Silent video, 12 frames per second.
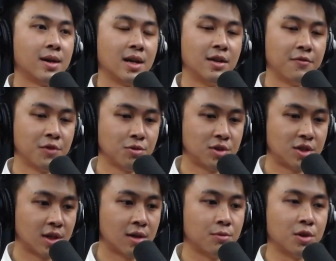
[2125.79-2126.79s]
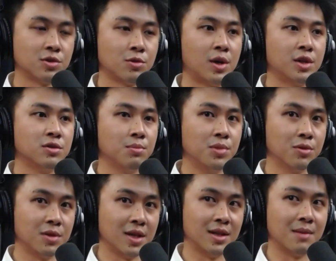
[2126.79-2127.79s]
In the future, we also want to build
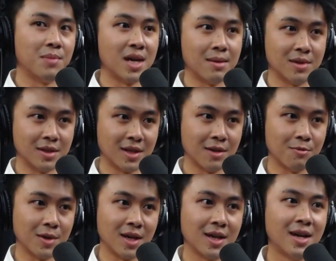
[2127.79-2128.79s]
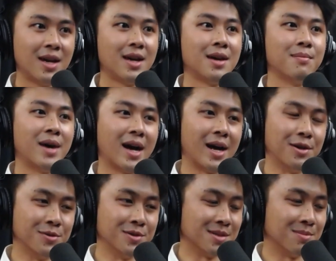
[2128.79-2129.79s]
in the payment gateway, but I
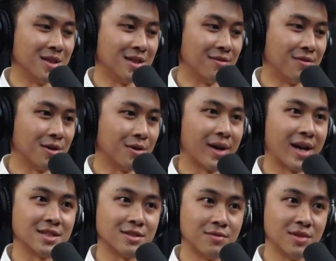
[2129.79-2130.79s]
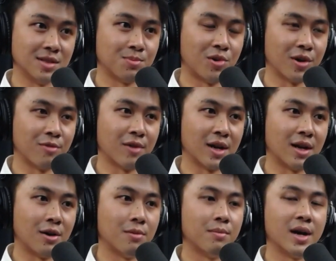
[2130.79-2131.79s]
know it's a bit difficult as of this point right
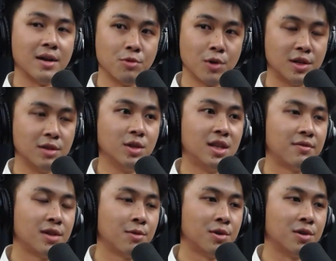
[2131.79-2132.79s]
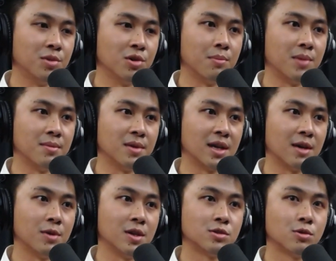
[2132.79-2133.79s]
now. But if we definitely want to build a payment
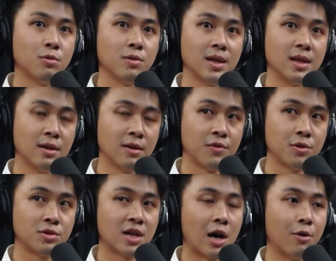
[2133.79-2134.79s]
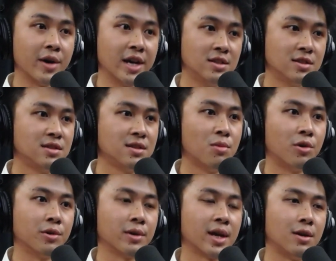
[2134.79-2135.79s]
gateway. So in the future, our agency
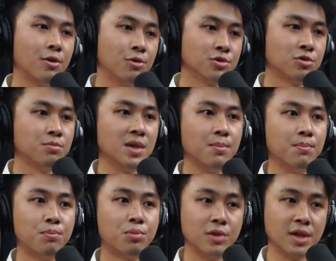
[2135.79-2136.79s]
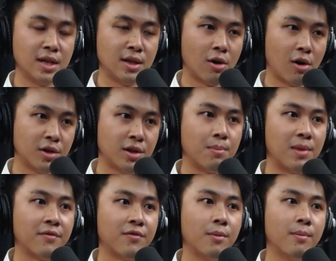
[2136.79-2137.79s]
model can also be put in on the
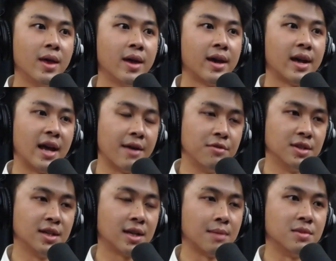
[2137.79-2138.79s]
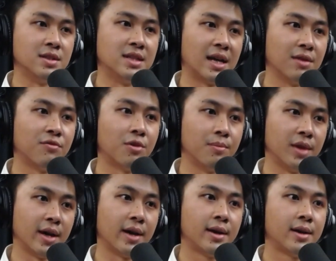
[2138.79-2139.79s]
platform, and everything can be done from there.